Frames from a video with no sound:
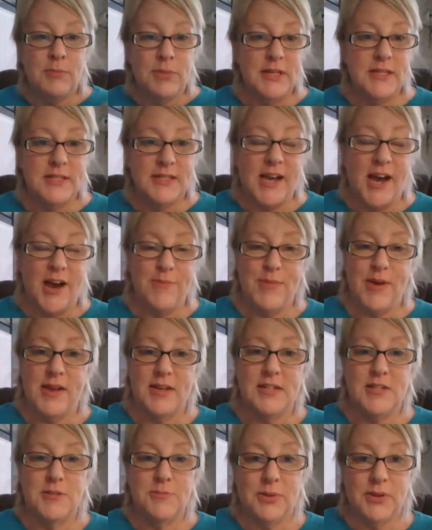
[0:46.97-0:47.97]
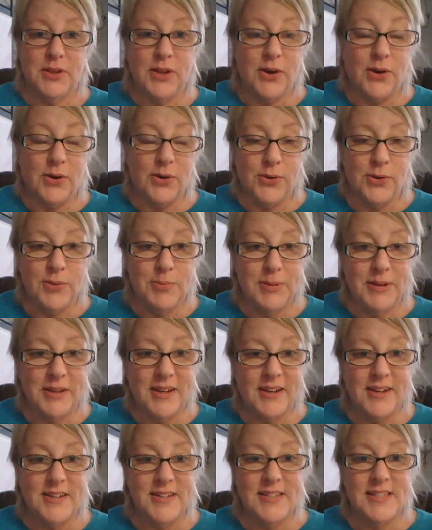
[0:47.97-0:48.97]
please comment below
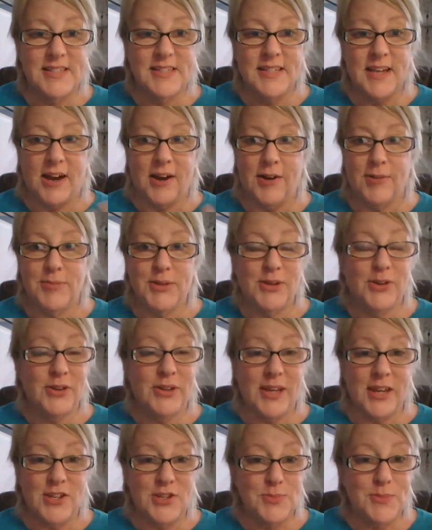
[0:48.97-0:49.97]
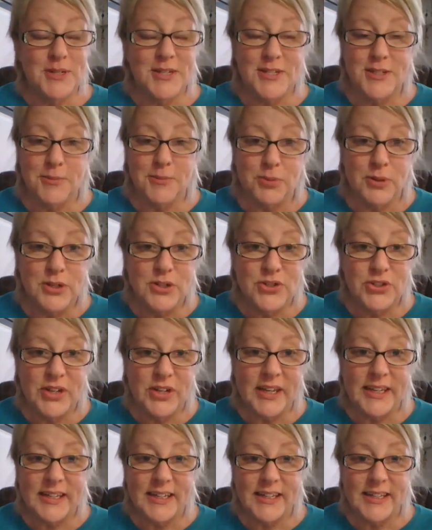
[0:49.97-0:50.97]
because um, your engagement is
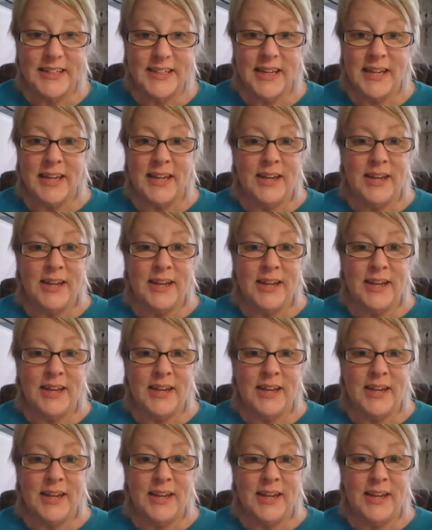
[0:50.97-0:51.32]
appreciated.